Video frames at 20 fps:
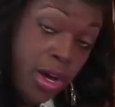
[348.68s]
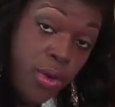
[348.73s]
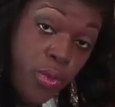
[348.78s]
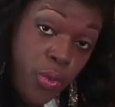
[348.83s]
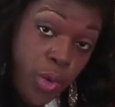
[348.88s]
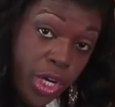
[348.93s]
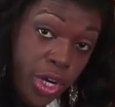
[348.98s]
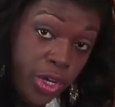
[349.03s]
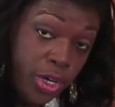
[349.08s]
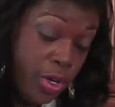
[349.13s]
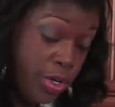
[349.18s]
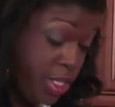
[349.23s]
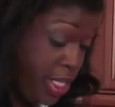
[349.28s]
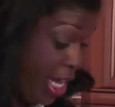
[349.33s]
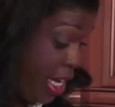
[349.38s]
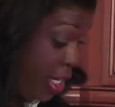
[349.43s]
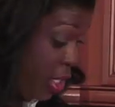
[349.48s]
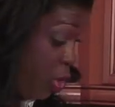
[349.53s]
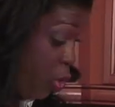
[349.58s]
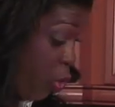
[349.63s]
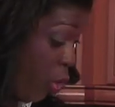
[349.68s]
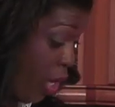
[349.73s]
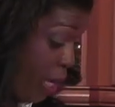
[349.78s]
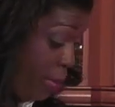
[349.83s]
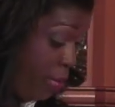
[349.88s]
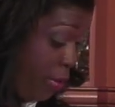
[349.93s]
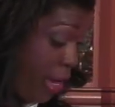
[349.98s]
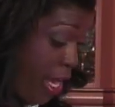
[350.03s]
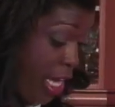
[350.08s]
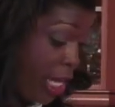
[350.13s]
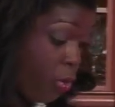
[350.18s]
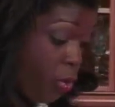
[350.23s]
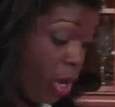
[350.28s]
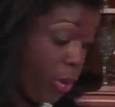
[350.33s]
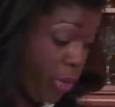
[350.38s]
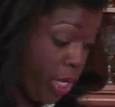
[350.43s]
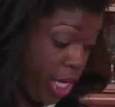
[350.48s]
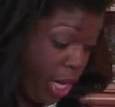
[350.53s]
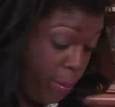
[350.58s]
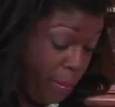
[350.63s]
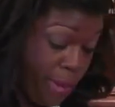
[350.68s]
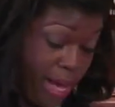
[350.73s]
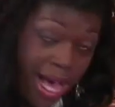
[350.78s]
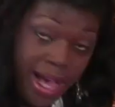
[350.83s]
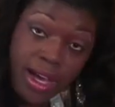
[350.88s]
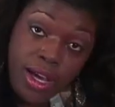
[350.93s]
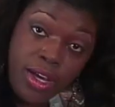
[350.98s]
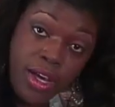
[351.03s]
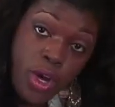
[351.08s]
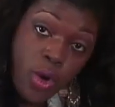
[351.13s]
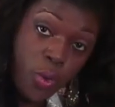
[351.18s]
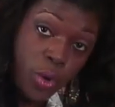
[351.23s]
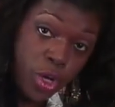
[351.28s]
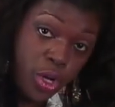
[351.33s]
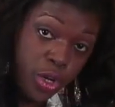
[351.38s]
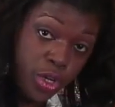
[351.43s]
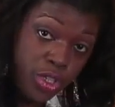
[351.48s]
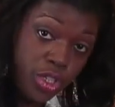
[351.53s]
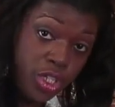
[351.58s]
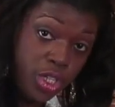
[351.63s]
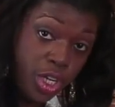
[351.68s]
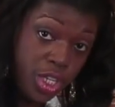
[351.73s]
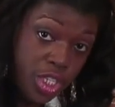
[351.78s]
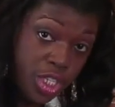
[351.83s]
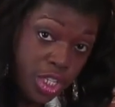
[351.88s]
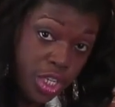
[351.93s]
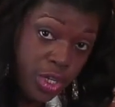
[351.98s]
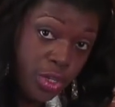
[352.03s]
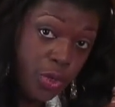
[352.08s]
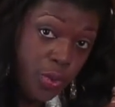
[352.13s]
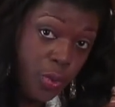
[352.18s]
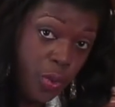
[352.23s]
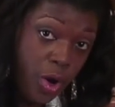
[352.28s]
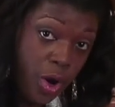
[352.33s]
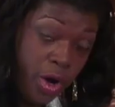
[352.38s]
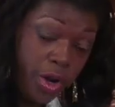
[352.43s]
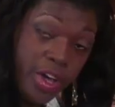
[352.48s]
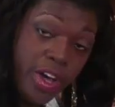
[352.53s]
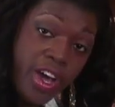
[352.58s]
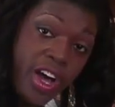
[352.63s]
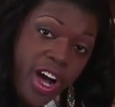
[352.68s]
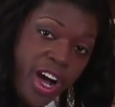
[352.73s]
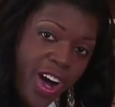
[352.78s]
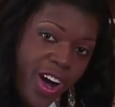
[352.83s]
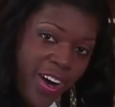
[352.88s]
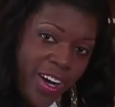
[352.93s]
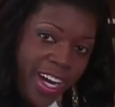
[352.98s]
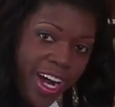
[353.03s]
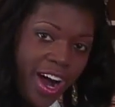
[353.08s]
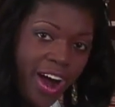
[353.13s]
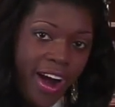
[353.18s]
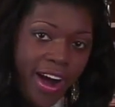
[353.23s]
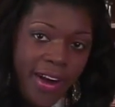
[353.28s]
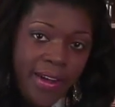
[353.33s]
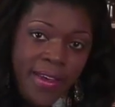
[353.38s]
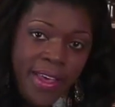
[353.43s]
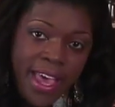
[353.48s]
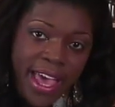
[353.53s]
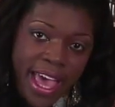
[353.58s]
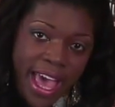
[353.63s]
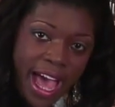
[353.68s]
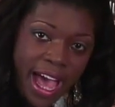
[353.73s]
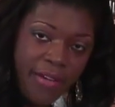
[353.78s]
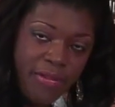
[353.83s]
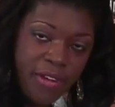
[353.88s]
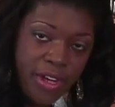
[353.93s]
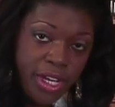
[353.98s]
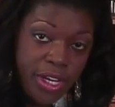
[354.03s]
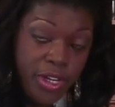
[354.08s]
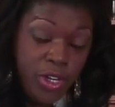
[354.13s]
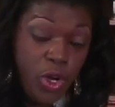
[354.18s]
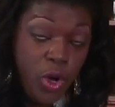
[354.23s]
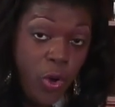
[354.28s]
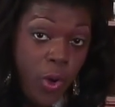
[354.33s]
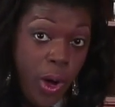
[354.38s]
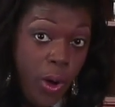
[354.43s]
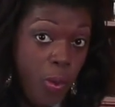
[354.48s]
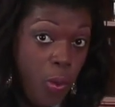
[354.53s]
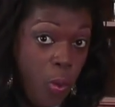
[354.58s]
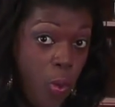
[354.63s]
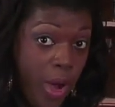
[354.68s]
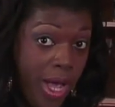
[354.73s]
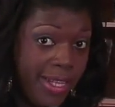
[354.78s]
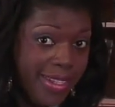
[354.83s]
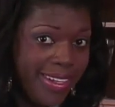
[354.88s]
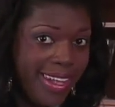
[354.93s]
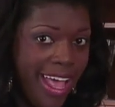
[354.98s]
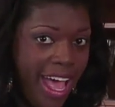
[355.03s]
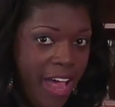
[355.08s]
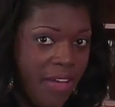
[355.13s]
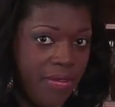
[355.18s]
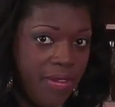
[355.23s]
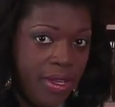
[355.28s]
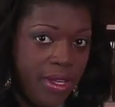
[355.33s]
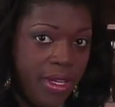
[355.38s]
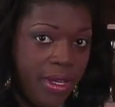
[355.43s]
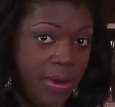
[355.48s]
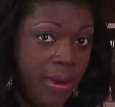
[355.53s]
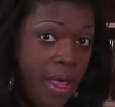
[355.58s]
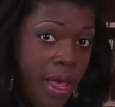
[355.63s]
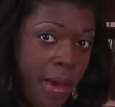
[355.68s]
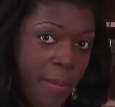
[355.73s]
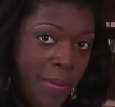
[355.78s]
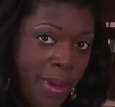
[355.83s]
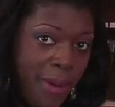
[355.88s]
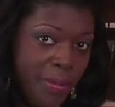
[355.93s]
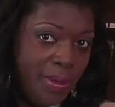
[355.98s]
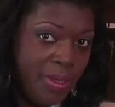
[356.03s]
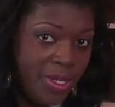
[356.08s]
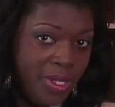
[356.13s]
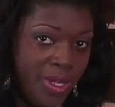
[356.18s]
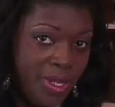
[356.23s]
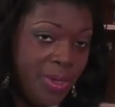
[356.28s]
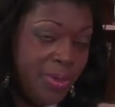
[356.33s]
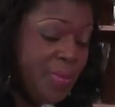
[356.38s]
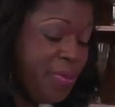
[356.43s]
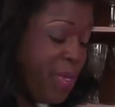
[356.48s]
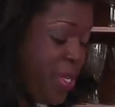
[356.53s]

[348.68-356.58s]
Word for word: We're going to take a quick break. When we come back, we're going to continue to work on our African or our West African pepper stew.